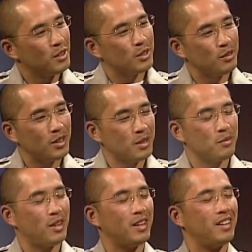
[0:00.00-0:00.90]
So the victim
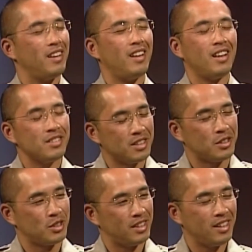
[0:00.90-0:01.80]
found out, oh, ah, that was
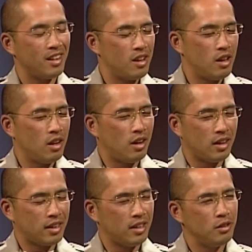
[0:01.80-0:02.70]
interesting.
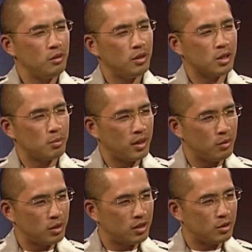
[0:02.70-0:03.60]
Uh, can you explain
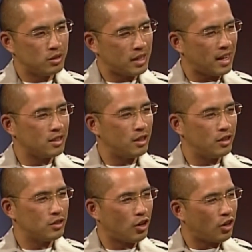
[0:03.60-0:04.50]
what those tax
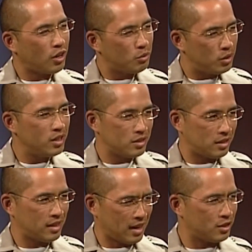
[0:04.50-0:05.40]
laws are? What is
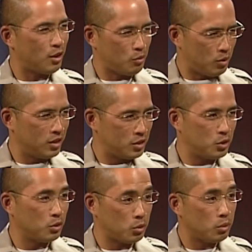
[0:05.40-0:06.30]
tax law one,
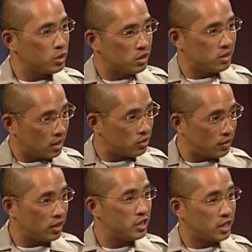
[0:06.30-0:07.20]
two, and three? Which just mm. sounds
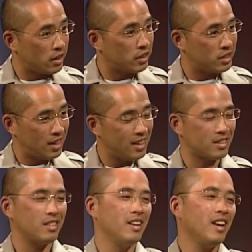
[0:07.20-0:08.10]
very generic to us.
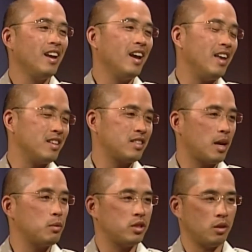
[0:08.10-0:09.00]
Right, right. And the
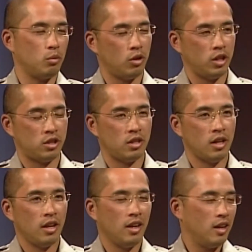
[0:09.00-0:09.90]
scammer said, well, it's,
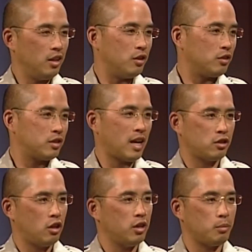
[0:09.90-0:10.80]
you know, tax
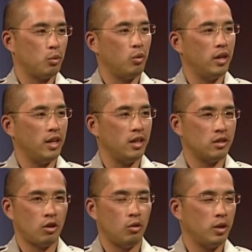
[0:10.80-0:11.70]
law number one
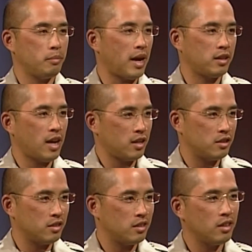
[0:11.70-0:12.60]
is owing back
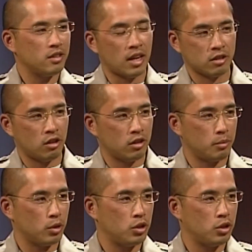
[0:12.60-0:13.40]
taxes. Tax law number